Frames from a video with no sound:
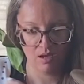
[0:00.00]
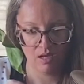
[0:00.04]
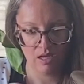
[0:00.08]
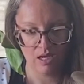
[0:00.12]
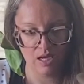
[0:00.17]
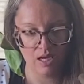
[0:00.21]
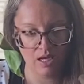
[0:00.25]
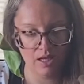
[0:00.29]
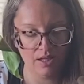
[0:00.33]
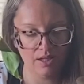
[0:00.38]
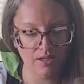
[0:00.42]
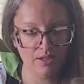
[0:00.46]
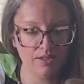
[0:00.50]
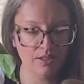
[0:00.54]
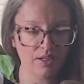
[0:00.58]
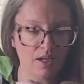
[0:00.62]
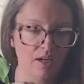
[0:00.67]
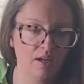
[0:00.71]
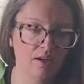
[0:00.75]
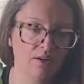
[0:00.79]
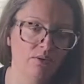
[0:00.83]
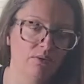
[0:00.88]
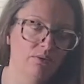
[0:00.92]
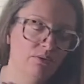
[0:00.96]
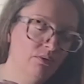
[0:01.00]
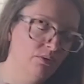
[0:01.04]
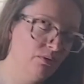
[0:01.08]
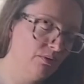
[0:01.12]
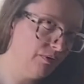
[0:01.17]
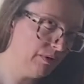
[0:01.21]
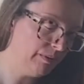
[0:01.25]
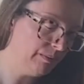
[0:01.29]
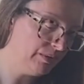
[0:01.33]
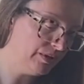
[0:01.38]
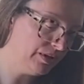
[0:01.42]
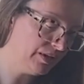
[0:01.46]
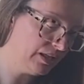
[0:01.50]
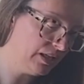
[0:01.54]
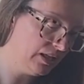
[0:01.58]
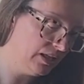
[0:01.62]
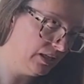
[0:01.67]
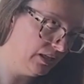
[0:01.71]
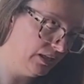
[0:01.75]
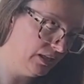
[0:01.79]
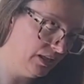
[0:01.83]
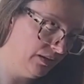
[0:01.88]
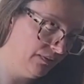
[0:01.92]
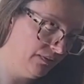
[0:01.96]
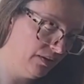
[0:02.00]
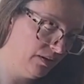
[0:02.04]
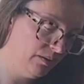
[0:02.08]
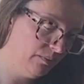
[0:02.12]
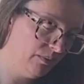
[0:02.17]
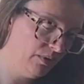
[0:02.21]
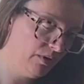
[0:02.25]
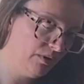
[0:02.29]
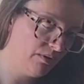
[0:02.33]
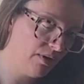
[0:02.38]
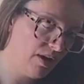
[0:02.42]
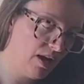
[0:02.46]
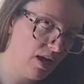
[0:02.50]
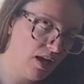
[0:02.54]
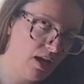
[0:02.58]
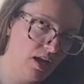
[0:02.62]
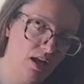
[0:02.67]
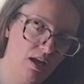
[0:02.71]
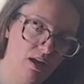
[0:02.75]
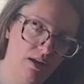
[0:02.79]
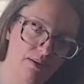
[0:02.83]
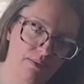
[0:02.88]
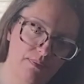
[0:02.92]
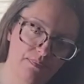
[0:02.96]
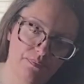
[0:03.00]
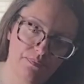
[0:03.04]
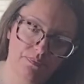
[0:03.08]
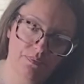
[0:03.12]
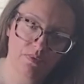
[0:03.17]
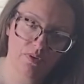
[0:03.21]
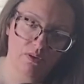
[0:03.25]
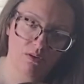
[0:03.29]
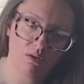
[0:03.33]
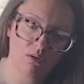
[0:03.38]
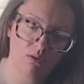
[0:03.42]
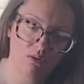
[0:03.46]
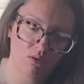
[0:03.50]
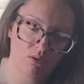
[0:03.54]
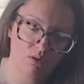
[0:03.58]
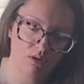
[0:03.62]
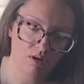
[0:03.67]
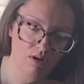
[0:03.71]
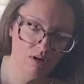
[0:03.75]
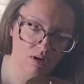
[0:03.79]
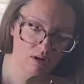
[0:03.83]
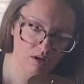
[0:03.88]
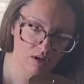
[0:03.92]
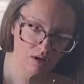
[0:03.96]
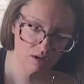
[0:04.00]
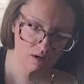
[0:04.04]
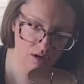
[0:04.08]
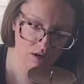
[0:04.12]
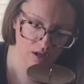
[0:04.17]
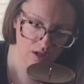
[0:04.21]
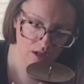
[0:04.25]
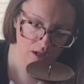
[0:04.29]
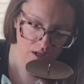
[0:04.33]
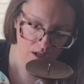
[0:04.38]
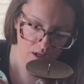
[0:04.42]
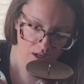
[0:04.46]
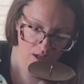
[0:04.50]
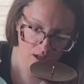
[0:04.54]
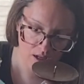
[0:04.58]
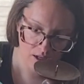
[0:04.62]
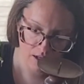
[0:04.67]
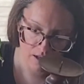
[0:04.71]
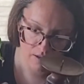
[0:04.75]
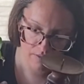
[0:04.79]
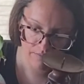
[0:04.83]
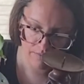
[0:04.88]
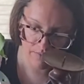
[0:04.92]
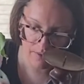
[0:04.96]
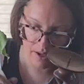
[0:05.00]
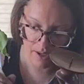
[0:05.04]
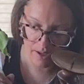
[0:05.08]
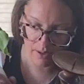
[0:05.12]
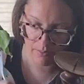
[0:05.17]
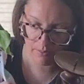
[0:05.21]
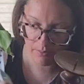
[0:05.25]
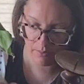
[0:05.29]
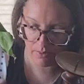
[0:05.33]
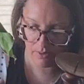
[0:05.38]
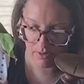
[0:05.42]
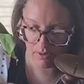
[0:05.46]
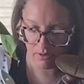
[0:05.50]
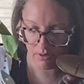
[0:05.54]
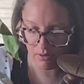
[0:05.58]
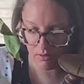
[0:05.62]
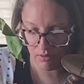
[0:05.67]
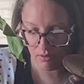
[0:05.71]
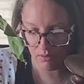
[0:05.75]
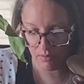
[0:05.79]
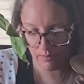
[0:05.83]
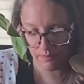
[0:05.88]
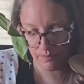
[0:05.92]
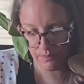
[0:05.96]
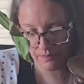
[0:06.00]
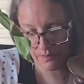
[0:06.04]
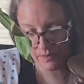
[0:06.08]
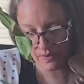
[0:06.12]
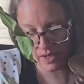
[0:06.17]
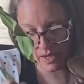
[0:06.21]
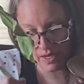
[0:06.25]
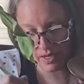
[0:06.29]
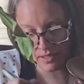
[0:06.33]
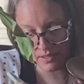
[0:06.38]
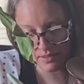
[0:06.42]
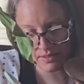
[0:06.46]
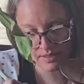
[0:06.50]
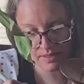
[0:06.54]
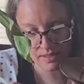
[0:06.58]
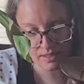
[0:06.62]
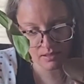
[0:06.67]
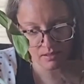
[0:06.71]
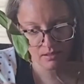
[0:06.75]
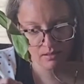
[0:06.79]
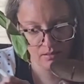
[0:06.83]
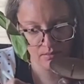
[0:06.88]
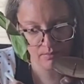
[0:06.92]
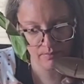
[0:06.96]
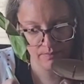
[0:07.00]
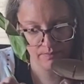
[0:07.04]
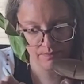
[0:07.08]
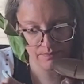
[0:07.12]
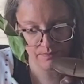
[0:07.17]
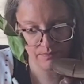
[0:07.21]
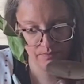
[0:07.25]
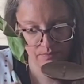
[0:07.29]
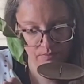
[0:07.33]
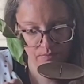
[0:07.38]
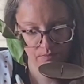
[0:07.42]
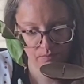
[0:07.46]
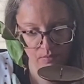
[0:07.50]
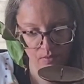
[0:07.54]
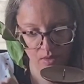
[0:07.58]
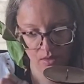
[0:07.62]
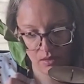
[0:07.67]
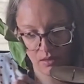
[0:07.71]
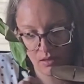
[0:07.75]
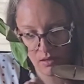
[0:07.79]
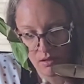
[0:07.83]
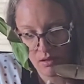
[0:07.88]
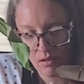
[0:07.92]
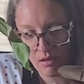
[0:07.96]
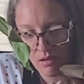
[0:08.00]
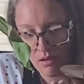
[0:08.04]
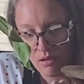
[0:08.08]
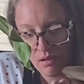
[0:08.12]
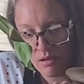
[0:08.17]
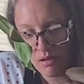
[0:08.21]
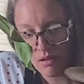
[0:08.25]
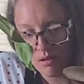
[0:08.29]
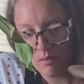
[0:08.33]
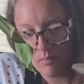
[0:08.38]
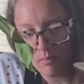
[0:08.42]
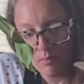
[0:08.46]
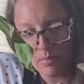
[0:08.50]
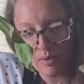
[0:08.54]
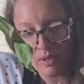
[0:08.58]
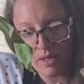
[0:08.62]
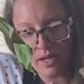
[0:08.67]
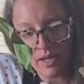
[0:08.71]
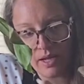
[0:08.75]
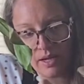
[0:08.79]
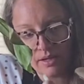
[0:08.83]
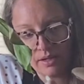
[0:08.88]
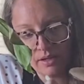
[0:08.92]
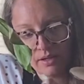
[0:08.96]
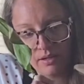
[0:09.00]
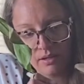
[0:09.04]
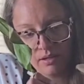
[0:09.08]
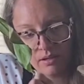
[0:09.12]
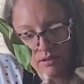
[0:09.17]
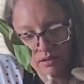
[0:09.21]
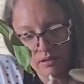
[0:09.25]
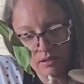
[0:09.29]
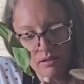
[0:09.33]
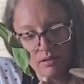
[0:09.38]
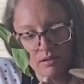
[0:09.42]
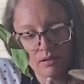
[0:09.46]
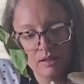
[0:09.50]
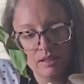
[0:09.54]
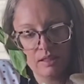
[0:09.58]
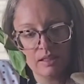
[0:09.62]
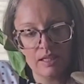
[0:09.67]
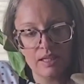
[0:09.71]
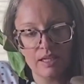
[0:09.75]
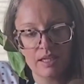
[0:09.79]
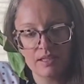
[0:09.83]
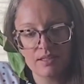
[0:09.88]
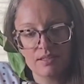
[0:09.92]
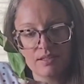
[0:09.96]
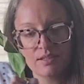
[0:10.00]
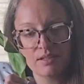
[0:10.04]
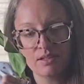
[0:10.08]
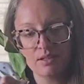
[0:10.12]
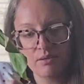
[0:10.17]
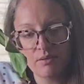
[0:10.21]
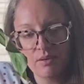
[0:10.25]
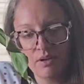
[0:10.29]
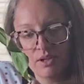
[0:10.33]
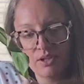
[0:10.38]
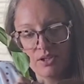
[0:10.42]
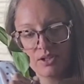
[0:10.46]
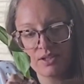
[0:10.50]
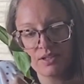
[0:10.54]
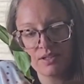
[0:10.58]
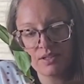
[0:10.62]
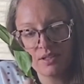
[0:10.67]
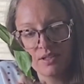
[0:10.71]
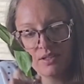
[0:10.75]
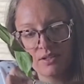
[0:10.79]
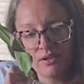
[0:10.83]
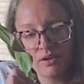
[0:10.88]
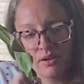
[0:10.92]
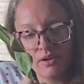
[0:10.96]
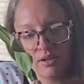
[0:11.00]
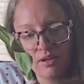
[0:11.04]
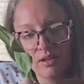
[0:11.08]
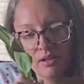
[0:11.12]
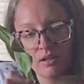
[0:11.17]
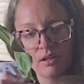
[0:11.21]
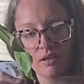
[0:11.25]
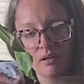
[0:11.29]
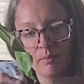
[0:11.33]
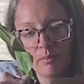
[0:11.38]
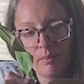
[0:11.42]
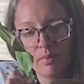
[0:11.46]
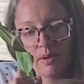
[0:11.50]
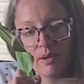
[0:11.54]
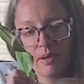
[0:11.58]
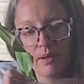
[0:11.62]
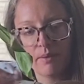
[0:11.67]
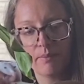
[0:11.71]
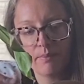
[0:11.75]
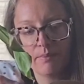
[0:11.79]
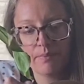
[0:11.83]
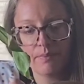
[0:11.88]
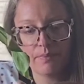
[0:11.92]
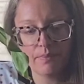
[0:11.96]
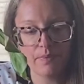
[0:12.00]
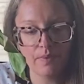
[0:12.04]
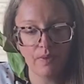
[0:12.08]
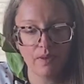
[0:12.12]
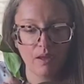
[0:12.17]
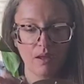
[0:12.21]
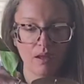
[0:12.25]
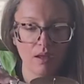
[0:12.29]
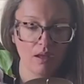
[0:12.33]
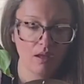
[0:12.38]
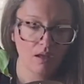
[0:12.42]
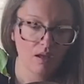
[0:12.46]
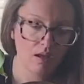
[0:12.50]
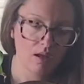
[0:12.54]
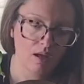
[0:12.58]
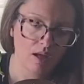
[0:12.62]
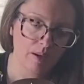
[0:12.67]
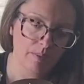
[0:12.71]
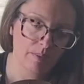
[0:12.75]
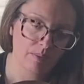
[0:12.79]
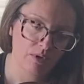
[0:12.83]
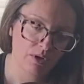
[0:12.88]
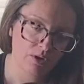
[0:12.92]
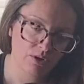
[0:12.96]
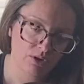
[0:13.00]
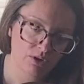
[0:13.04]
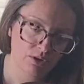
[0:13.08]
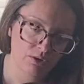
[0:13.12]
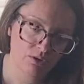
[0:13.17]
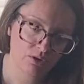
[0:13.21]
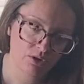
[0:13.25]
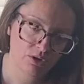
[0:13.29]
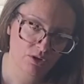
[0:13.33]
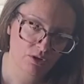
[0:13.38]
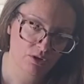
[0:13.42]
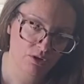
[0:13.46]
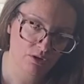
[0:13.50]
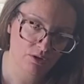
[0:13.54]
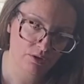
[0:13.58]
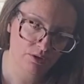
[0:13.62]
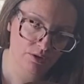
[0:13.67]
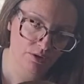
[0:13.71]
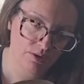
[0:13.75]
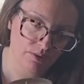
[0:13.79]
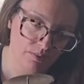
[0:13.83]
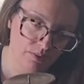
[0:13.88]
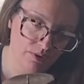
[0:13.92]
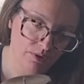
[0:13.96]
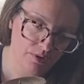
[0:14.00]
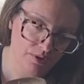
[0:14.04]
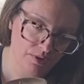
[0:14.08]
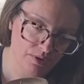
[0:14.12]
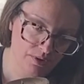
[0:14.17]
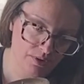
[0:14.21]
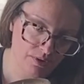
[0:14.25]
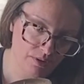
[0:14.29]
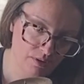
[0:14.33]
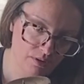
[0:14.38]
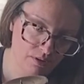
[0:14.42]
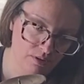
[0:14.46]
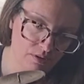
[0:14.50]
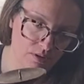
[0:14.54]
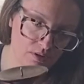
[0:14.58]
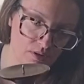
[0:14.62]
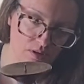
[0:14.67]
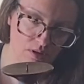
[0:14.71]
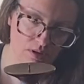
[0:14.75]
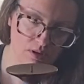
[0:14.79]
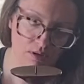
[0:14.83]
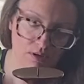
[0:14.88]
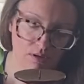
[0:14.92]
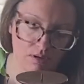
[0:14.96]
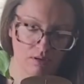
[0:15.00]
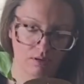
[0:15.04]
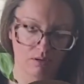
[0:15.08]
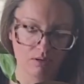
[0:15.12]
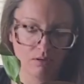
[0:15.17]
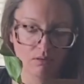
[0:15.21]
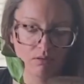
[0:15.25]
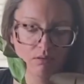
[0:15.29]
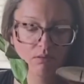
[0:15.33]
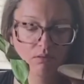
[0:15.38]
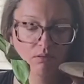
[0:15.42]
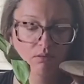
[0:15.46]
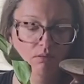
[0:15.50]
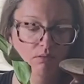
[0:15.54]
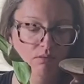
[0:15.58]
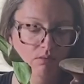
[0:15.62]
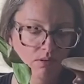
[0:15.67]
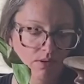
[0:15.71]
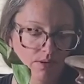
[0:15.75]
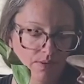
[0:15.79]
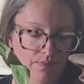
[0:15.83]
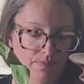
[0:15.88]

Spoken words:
And I don't know if I'm just gonna leave him gray or if I will add some black glaze to it just to darken it a bit. I'm not too sure, so I'll just go